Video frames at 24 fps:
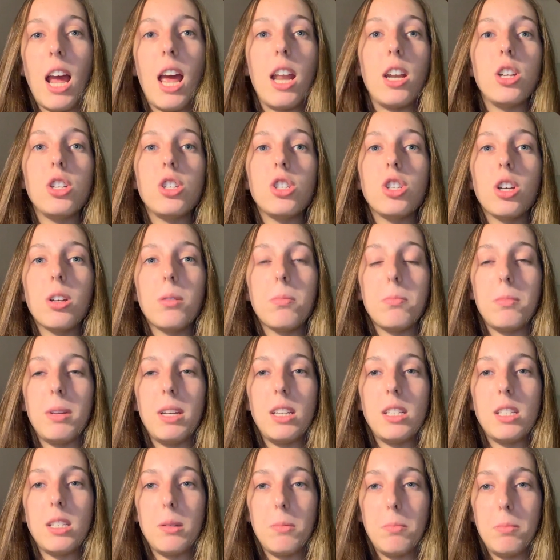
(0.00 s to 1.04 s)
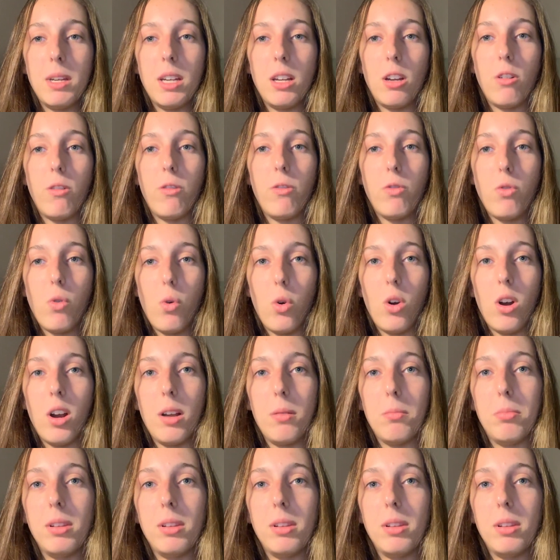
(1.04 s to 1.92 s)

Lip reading: and it took me to be in a foreign